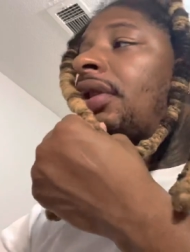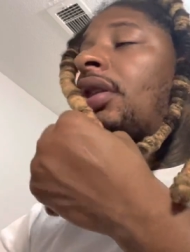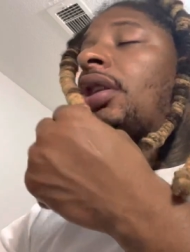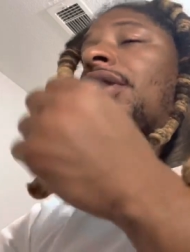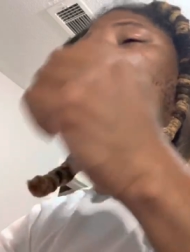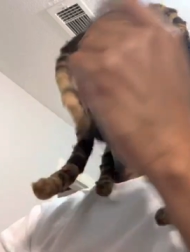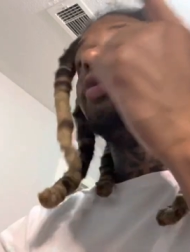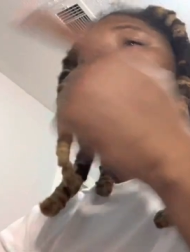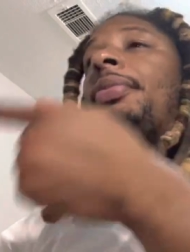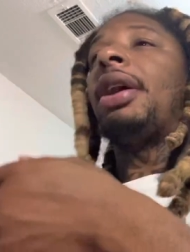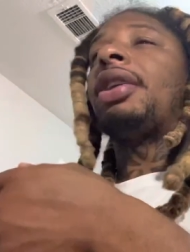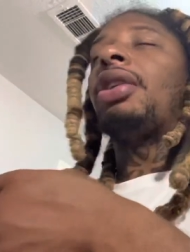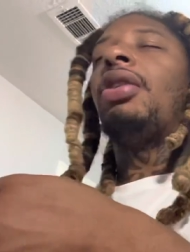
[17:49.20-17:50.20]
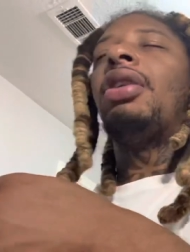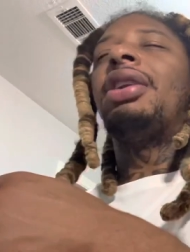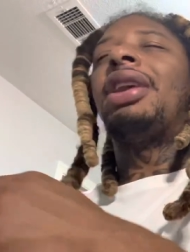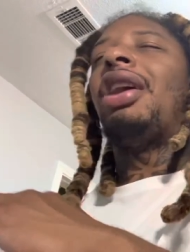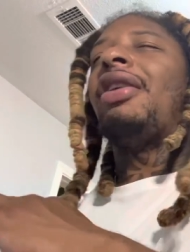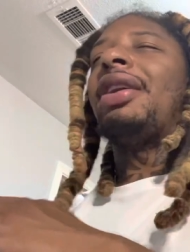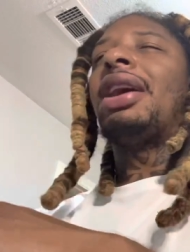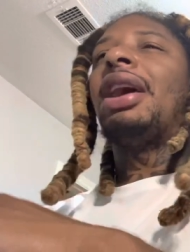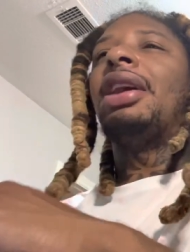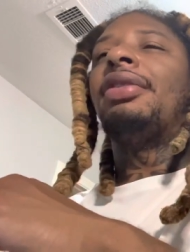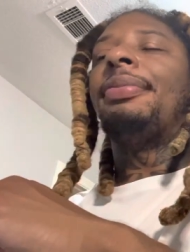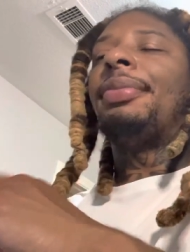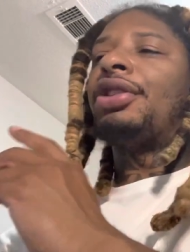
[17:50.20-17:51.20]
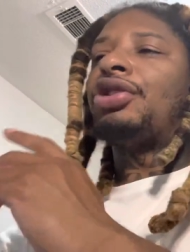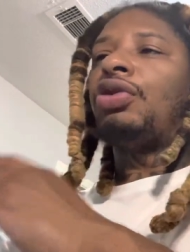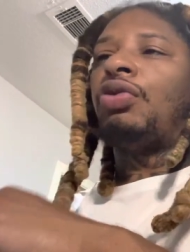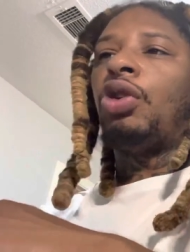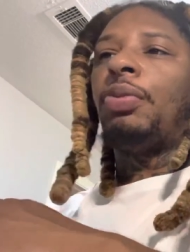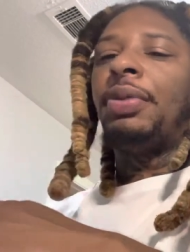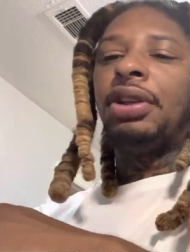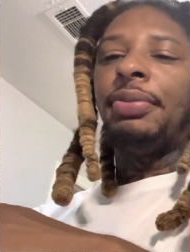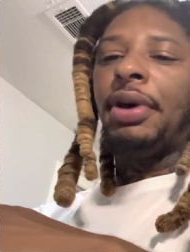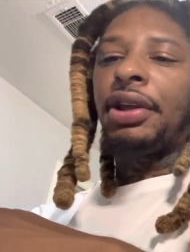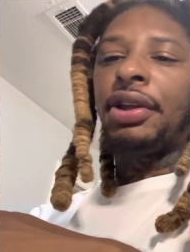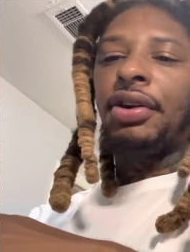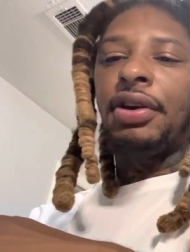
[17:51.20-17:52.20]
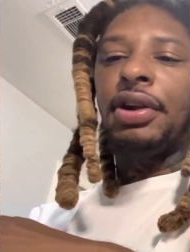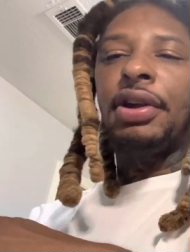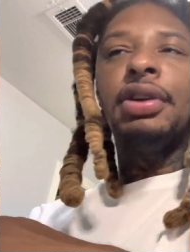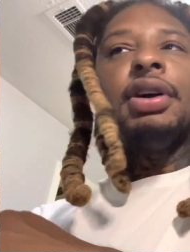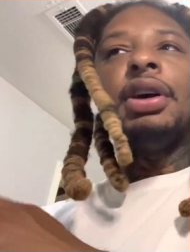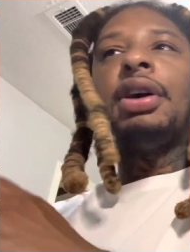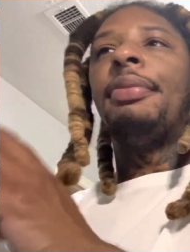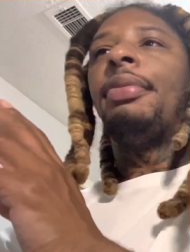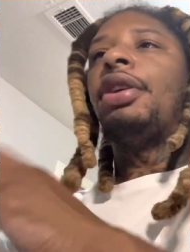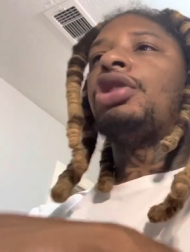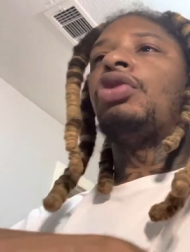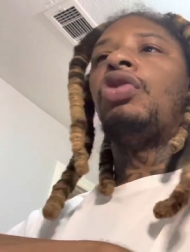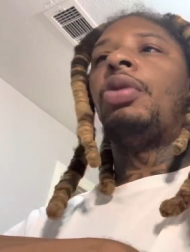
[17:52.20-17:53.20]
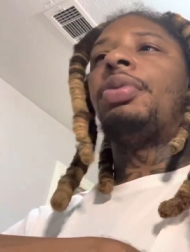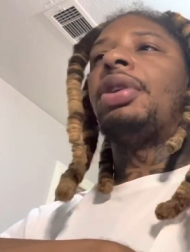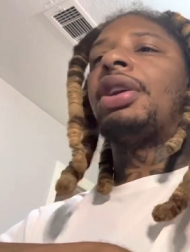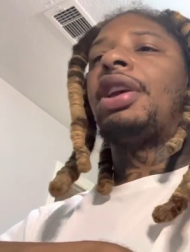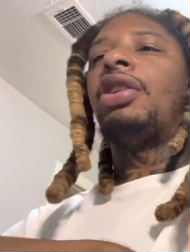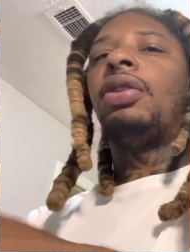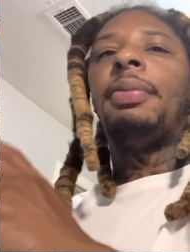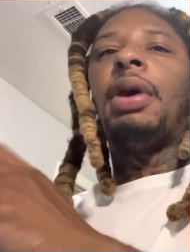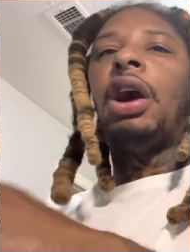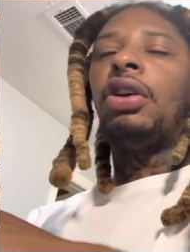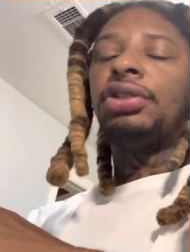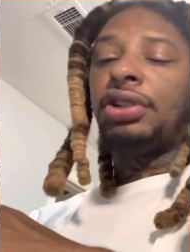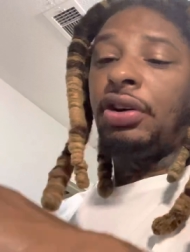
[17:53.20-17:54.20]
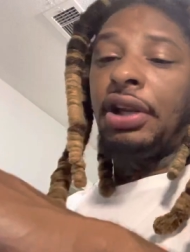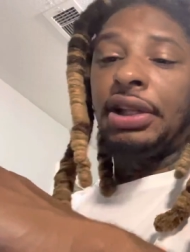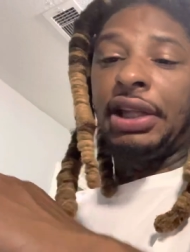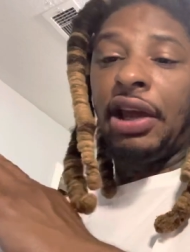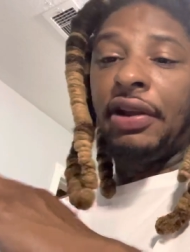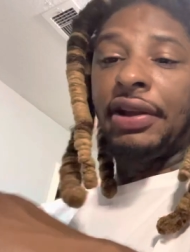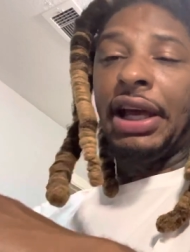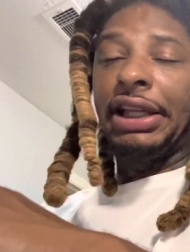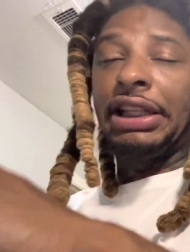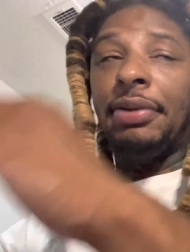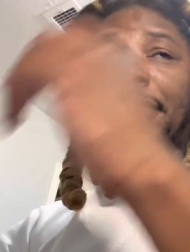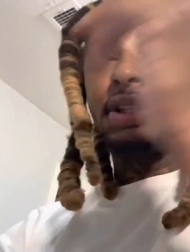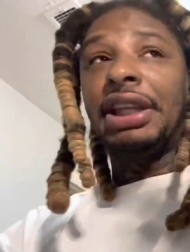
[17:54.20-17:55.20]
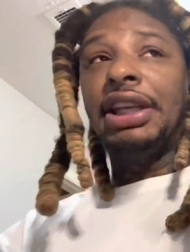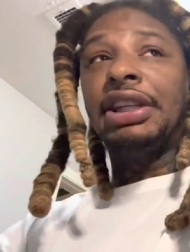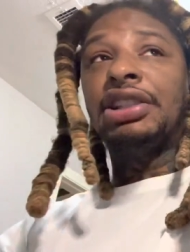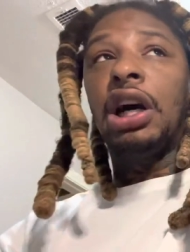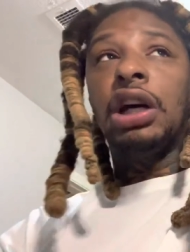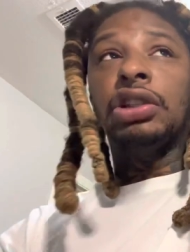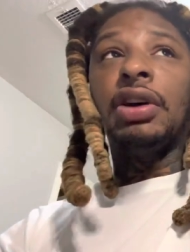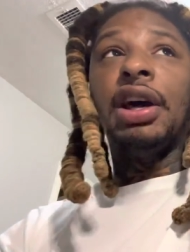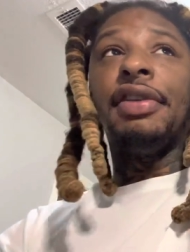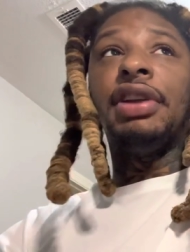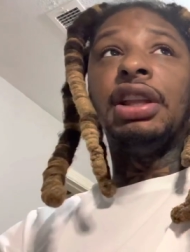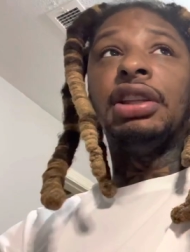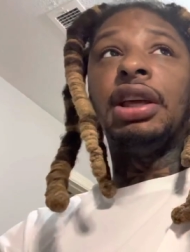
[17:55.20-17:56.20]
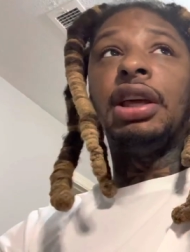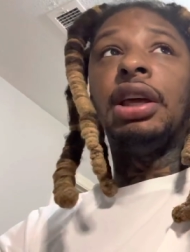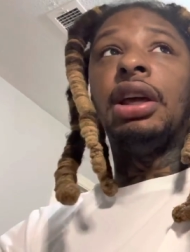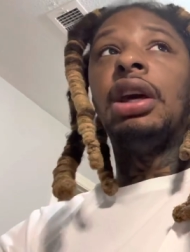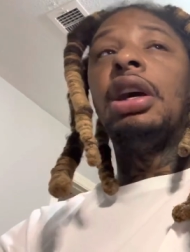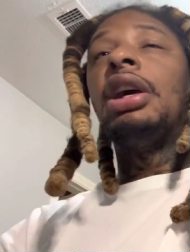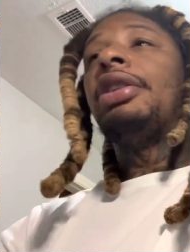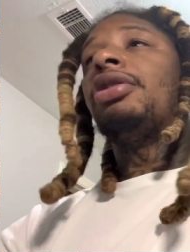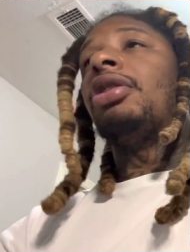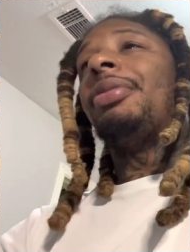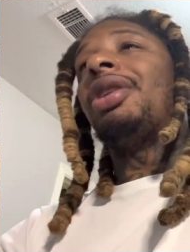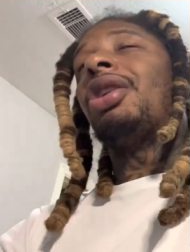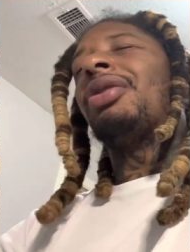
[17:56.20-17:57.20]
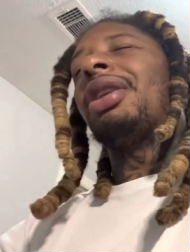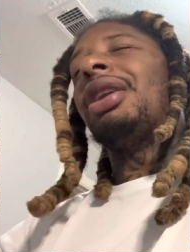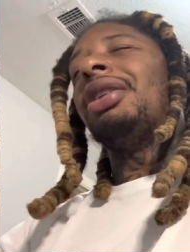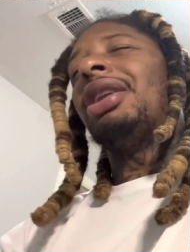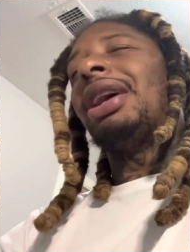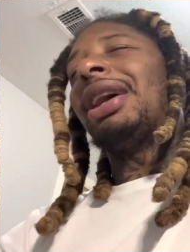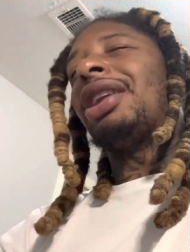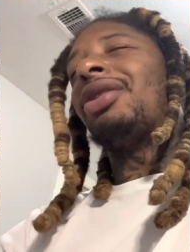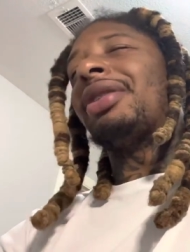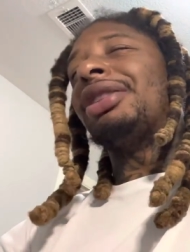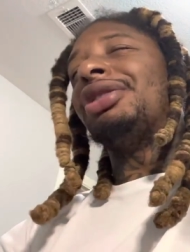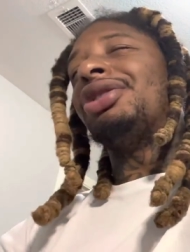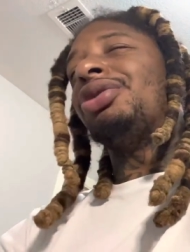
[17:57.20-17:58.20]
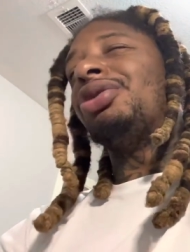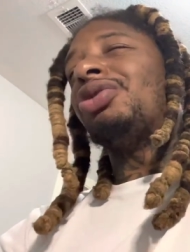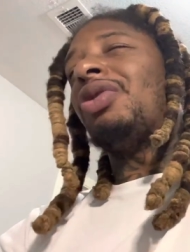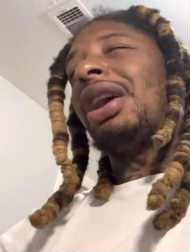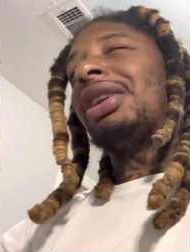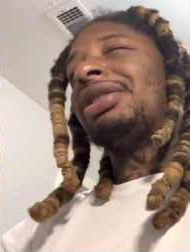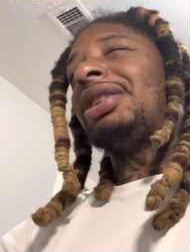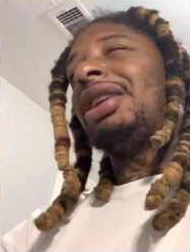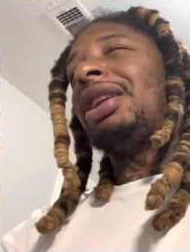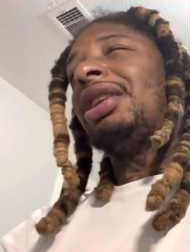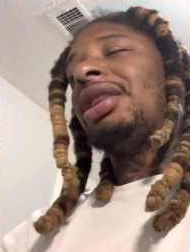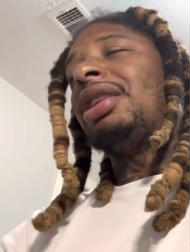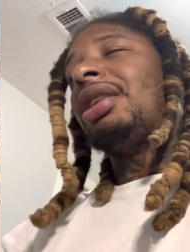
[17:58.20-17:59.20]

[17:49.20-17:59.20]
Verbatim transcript: The dogs in the backyard, they already got a bunch of rope in the backyard bunch of rope in the kennel, balls and all that. They already got there, but these dogs don't have anything. So I'm gonna go get, I gotta go get Zeus, Roxie,